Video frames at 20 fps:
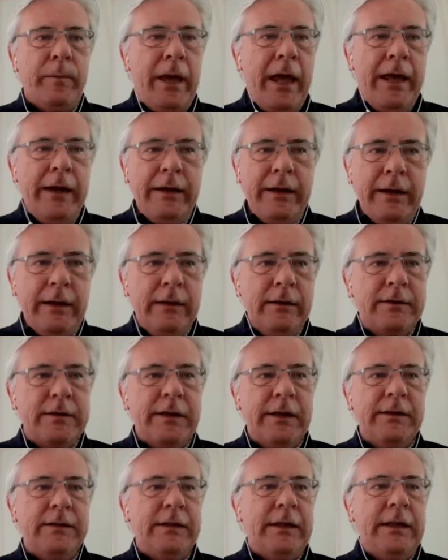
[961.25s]
Penn Hill,
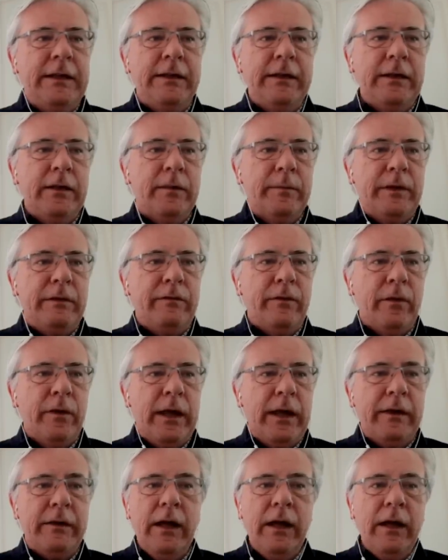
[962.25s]
16 the year
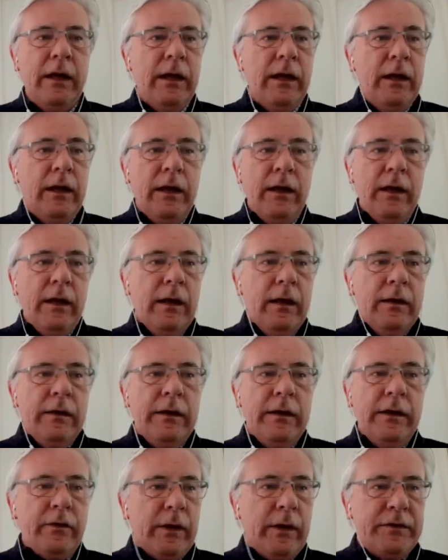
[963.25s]
before that.
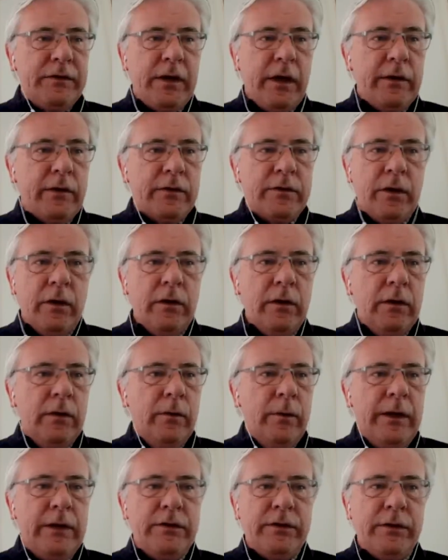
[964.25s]
These are outsiders
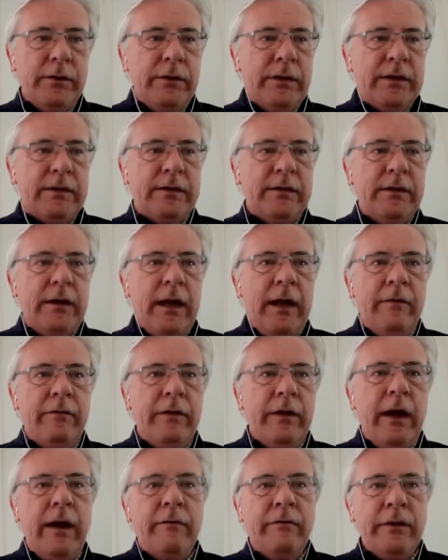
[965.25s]
all the way through this.
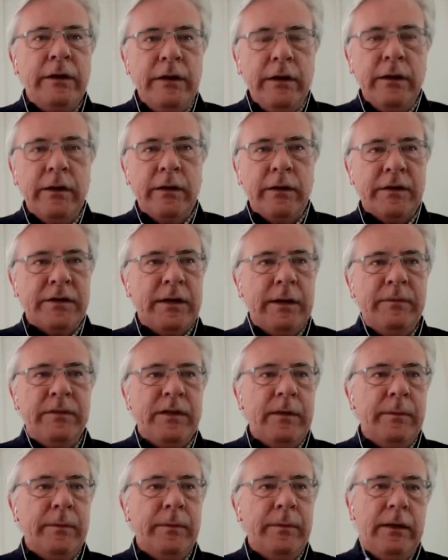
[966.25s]
Every year there
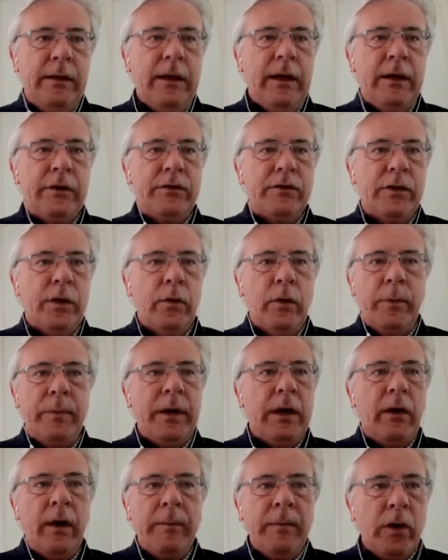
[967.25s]
seems to be a throw
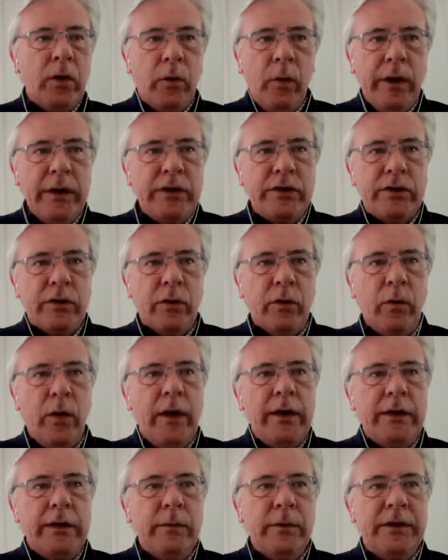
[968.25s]
up here. I'm not quite sure
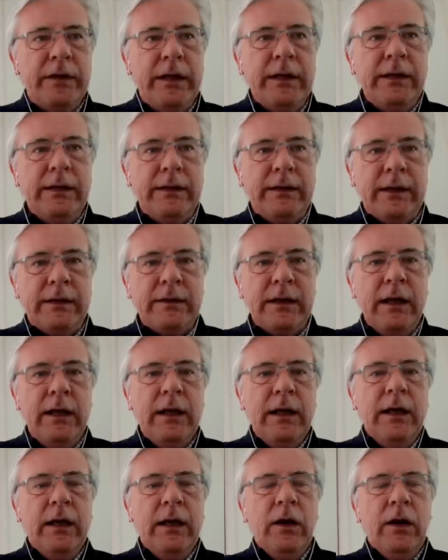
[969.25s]
why. You would think that
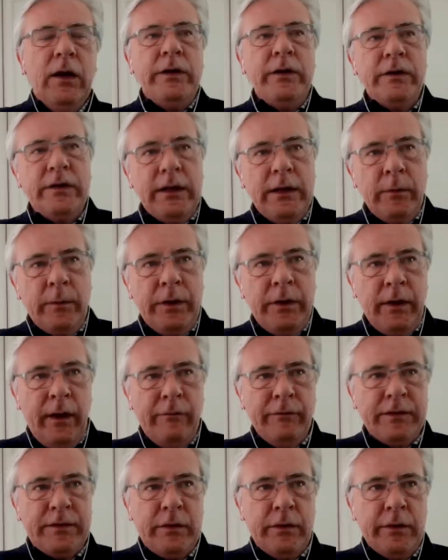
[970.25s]
when you're dealing with
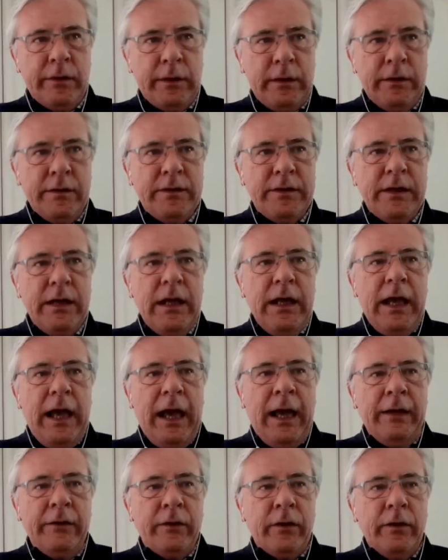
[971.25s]
novice hurdlers,
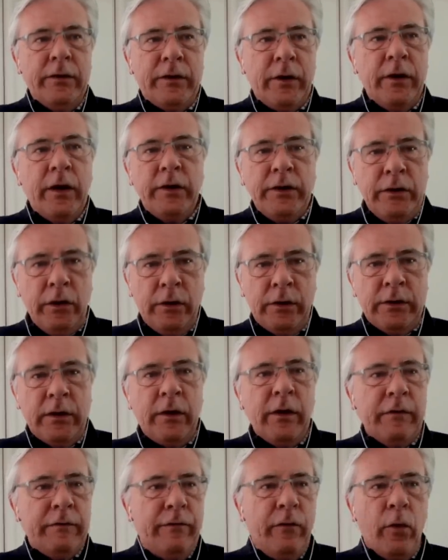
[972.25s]
and they're not young,
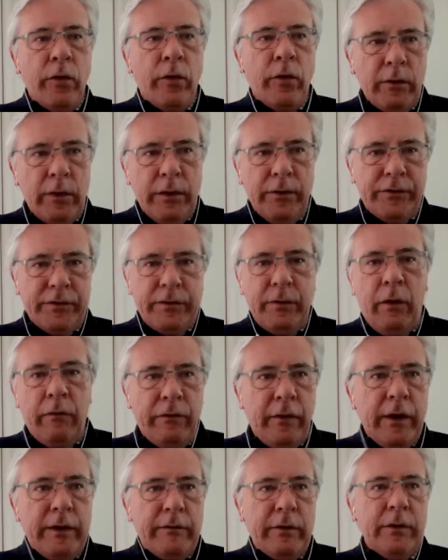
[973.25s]
they're not four-year-olds or
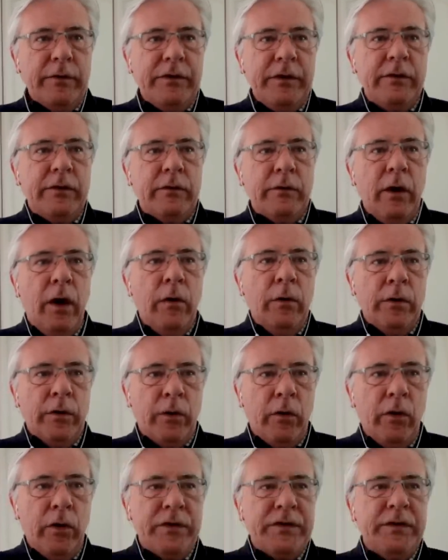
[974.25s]
five-year-olds. These are
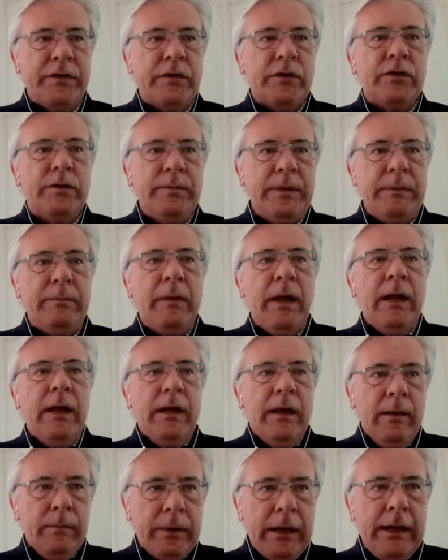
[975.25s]
older horses. There should be
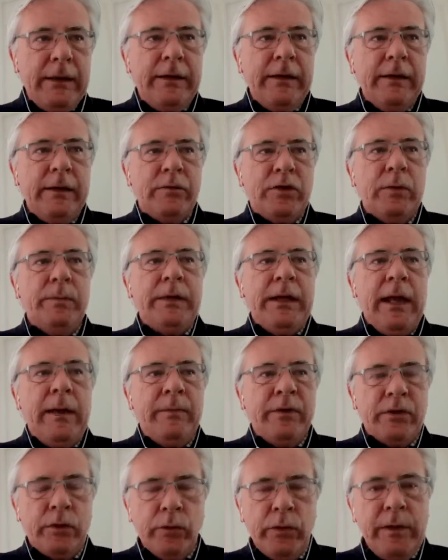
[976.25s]
plenty of them should be
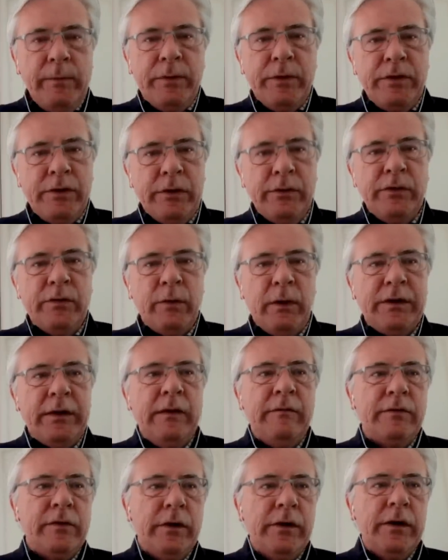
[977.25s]
able to reproduce what
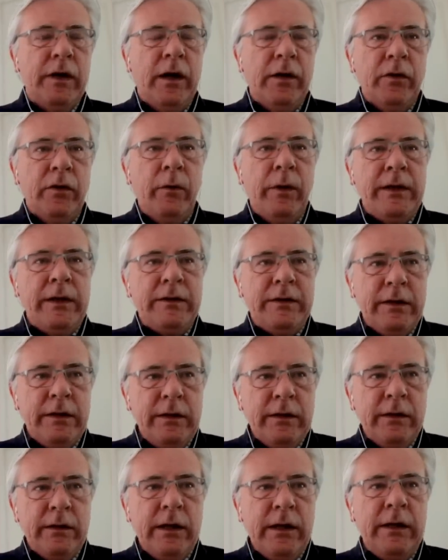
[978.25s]
they've done on the way to
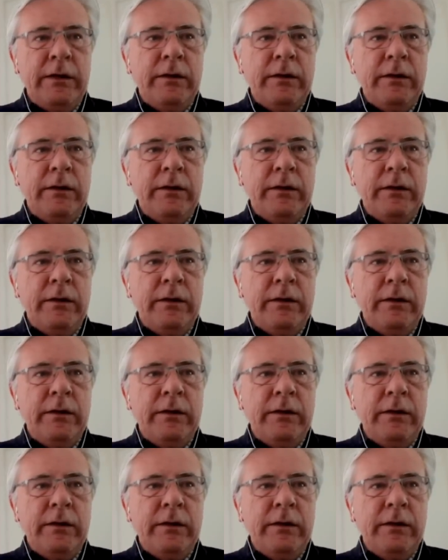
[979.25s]
here.